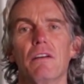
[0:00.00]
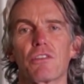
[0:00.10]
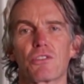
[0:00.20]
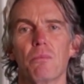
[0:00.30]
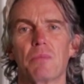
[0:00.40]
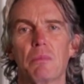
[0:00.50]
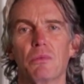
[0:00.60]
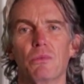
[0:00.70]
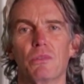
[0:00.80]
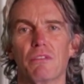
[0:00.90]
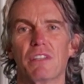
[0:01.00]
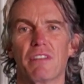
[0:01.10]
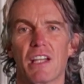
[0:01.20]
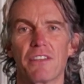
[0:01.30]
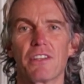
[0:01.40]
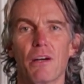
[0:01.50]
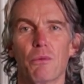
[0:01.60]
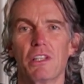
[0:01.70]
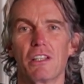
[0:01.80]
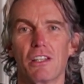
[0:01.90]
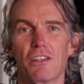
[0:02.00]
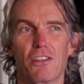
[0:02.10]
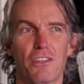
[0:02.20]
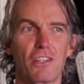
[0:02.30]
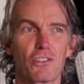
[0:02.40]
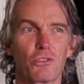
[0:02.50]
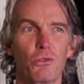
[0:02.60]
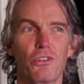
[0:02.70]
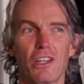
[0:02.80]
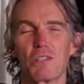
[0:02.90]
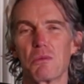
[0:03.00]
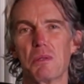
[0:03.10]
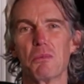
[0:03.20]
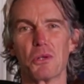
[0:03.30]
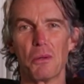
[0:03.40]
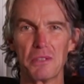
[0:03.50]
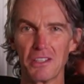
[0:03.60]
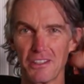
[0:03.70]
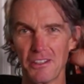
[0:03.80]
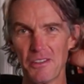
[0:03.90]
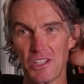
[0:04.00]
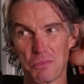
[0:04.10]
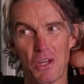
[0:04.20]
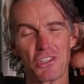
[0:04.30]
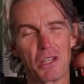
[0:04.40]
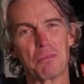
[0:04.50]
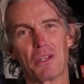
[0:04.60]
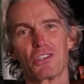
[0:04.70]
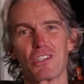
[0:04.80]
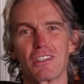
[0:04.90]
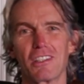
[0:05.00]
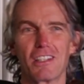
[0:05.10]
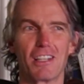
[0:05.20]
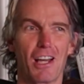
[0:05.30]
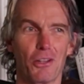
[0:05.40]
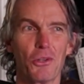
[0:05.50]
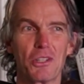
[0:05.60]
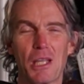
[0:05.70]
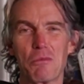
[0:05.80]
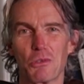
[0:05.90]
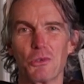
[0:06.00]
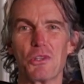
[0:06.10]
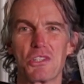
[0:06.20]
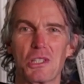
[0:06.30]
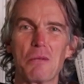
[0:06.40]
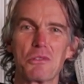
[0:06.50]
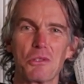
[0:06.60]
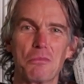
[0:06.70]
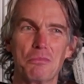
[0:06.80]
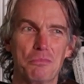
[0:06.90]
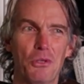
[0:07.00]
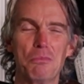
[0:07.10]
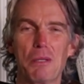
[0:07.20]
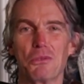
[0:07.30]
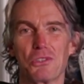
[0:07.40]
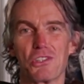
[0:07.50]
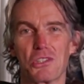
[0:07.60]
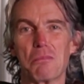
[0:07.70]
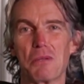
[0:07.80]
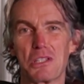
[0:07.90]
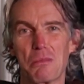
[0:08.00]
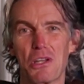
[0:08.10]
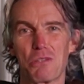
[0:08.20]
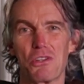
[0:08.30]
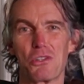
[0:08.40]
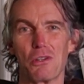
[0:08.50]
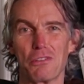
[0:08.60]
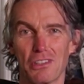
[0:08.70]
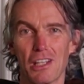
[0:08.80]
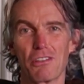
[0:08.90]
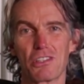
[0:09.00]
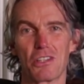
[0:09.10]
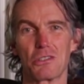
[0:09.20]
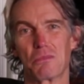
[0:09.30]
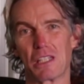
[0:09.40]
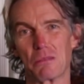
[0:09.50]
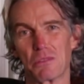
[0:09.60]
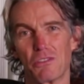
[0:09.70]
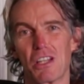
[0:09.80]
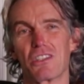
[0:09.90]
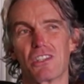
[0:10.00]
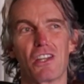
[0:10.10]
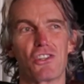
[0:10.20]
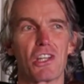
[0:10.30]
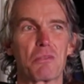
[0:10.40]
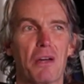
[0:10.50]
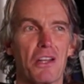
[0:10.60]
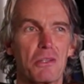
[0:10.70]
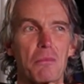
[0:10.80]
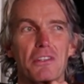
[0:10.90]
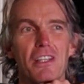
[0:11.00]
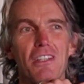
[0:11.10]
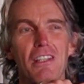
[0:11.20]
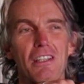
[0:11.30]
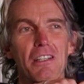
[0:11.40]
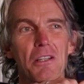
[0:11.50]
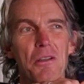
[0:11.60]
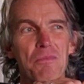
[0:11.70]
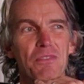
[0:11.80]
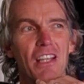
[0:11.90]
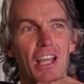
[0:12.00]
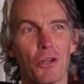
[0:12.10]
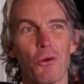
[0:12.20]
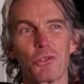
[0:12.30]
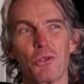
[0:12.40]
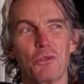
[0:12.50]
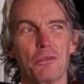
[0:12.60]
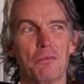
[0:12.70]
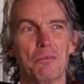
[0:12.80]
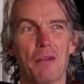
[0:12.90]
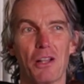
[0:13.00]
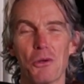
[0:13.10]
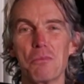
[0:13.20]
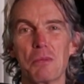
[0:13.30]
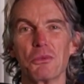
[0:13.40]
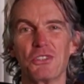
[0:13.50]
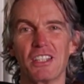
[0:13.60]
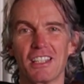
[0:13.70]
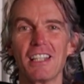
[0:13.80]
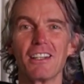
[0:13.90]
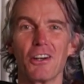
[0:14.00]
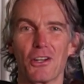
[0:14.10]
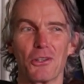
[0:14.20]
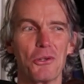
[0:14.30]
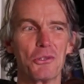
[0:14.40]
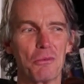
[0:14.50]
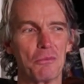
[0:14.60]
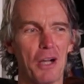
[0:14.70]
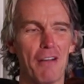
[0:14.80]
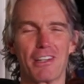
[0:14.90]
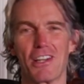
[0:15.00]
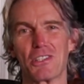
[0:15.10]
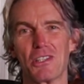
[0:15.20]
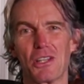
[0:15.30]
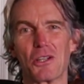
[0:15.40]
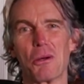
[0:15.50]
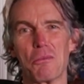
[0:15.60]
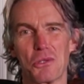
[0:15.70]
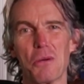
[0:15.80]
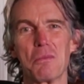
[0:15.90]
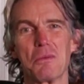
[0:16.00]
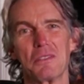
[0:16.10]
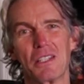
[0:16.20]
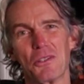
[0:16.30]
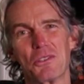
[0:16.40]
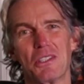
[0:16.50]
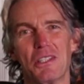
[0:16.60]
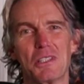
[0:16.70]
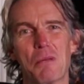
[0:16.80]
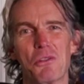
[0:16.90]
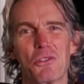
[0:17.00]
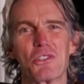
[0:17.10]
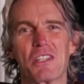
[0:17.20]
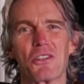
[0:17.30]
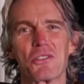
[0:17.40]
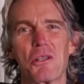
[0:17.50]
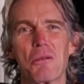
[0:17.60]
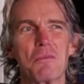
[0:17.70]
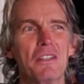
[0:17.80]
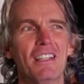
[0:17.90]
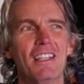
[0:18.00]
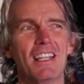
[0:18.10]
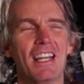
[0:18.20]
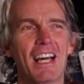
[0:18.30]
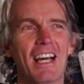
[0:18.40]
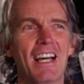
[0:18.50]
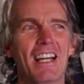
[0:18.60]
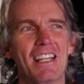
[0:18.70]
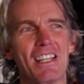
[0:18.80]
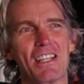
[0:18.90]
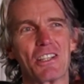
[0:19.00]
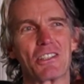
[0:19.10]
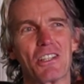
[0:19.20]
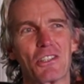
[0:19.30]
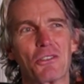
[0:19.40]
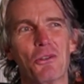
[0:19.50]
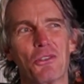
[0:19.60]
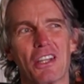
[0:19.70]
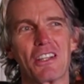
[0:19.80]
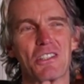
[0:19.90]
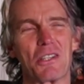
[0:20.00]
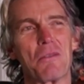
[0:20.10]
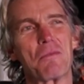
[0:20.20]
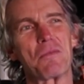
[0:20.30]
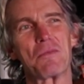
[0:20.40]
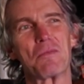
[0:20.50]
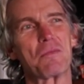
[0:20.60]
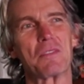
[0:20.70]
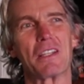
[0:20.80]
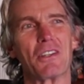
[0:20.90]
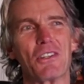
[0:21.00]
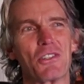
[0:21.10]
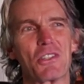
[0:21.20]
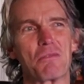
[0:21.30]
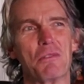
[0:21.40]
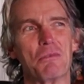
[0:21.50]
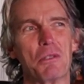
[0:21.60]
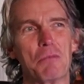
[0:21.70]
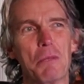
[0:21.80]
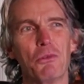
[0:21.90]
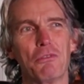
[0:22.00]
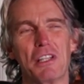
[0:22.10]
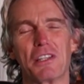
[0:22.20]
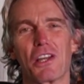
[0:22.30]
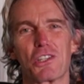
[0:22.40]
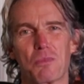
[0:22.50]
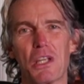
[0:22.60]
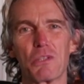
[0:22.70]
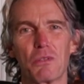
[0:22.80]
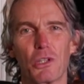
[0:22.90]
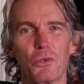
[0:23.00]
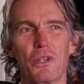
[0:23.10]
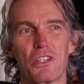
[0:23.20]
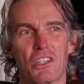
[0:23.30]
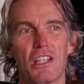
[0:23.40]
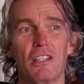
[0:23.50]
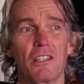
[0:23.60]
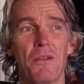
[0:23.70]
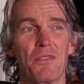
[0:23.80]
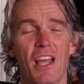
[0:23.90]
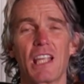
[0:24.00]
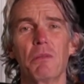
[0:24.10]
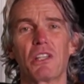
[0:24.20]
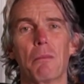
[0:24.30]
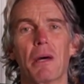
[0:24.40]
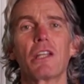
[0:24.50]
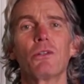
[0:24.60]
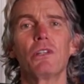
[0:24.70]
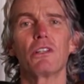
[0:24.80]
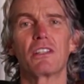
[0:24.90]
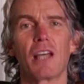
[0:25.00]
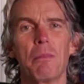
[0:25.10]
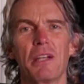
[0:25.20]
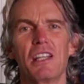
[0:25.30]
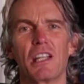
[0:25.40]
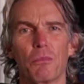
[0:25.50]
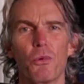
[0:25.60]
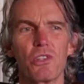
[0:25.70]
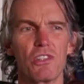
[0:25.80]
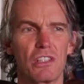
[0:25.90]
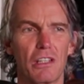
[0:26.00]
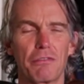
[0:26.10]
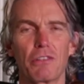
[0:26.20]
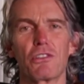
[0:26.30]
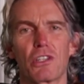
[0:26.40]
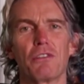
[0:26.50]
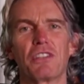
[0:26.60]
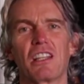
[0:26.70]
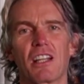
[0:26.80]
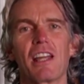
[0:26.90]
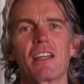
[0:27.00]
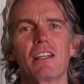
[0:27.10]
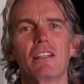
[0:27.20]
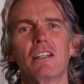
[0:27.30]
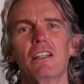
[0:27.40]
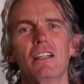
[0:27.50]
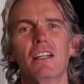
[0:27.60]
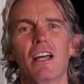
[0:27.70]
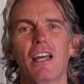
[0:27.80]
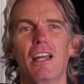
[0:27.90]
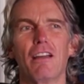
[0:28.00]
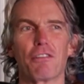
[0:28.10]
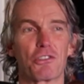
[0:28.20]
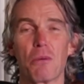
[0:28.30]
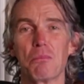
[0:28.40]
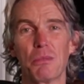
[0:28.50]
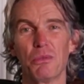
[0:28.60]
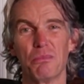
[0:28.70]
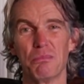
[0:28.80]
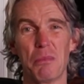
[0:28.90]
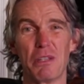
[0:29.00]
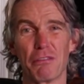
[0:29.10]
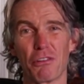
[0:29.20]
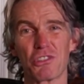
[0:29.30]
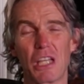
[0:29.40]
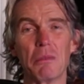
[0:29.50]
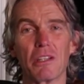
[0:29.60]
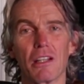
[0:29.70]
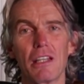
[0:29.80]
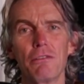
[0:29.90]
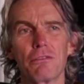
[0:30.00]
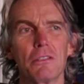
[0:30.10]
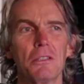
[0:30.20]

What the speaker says: For some people, they've never had that. One of the things, there's two things when people come here, especially in person. A lot of times they'll go to sleep, so putting people to sleep basically by switching off their nervous system, taking them to rest and digest, parasympathetic. And also allowing people to greet, or allowing them whatever it is that comes up, to produce tears on them, is the two things that, just when people find that space, when they go inside, that can be like a miracle. You're like tapping into your emotions and your feelings enough to cry again. For some people, maybe the first time in their life.